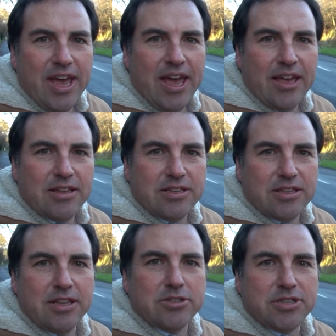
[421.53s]
and
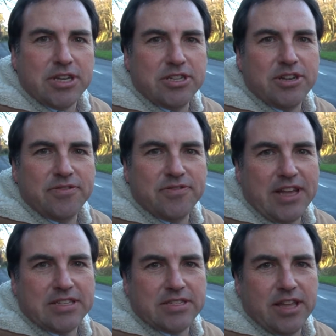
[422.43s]
at the intersection of
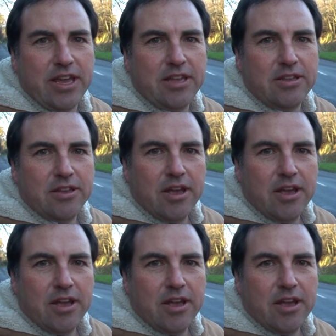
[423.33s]
Dance's Lane.